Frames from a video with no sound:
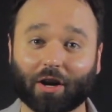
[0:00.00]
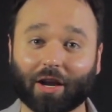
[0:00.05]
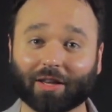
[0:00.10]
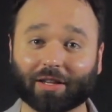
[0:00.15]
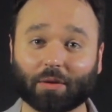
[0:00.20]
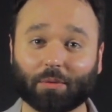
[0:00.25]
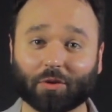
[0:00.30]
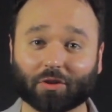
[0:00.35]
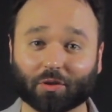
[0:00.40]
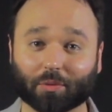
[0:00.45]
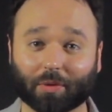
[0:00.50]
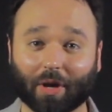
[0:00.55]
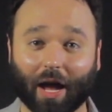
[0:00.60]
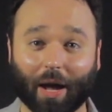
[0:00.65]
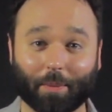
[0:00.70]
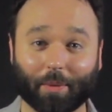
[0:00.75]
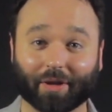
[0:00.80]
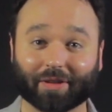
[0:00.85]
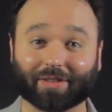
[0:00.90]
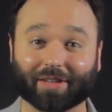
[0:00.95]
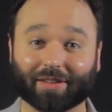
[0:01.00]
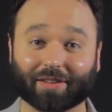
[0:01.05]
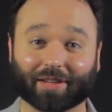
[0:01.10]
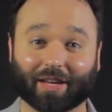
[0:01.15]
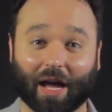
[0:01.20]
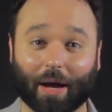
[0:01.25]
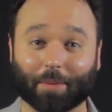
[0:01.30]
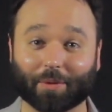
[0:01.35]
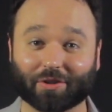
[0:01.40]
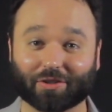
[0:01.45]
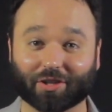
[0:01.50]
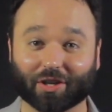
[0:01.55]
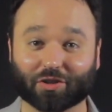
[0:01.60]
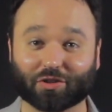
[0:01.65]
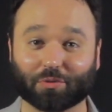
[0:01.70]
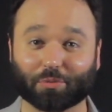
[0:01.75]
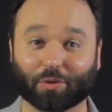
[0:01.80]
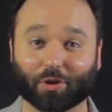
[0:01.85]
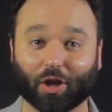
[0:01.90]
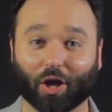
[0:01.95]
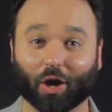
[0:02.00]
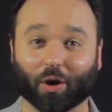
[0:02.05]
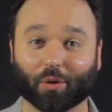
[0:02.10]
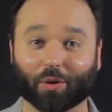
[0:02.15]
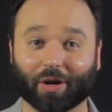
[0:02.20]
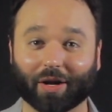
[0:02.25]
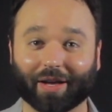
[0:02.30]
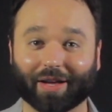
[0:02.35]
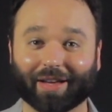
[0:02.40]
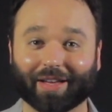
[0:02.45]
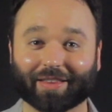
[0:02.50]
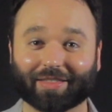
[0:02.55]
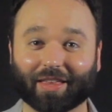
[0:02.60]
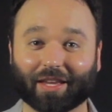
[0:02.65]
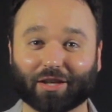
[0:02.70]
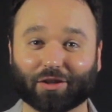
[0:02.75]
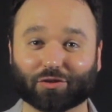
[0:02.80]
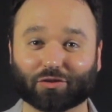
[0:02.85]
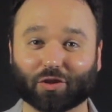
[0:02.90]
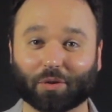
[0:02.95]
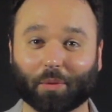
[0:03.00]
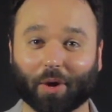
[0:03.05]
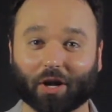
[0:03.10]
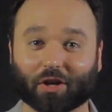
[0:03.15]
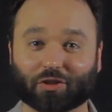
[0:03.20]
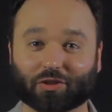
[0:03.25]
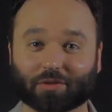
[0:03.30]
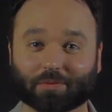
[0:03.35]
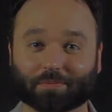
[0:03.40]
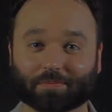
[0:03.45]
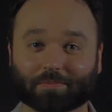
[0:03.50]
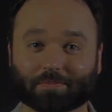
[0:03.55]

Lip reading: and leave me some comments in the comment section below. Thank you so much.